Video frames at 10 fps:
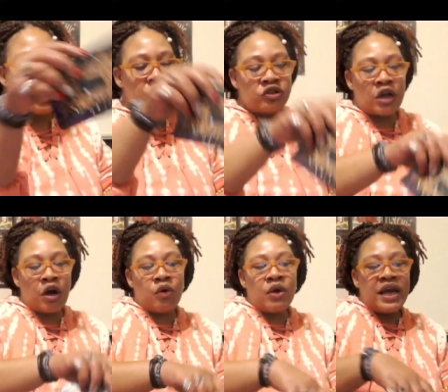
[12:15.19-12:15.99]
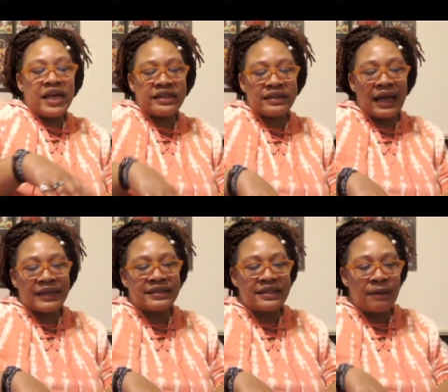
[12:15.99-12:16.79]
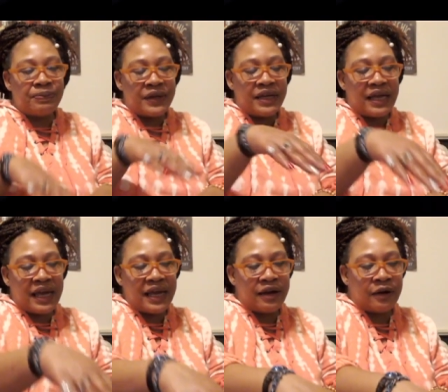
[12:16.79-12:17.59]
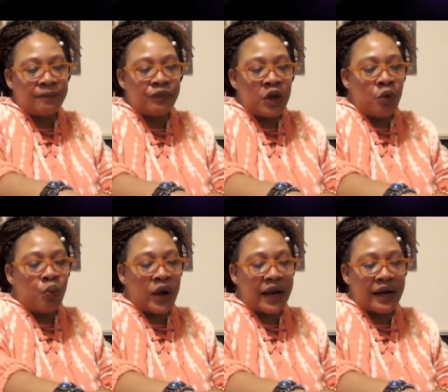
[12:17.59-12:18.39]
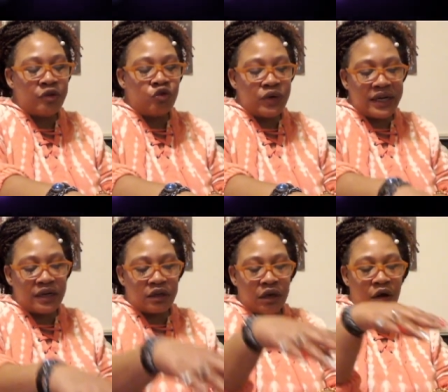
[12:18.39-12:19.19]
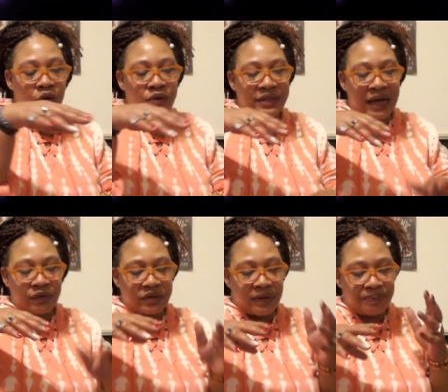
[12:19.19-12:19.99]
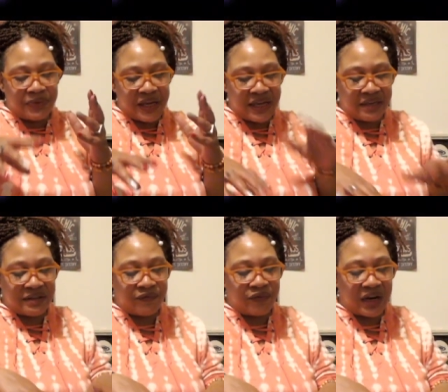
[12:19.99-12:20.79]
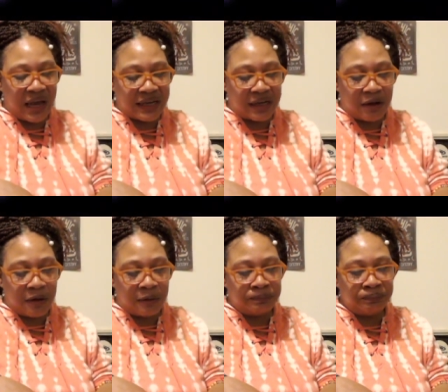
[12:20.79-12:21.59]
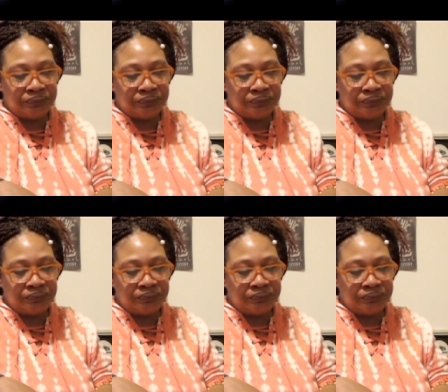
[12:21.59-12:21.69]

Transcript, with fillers: So it's like something here where you need to close out some things of like um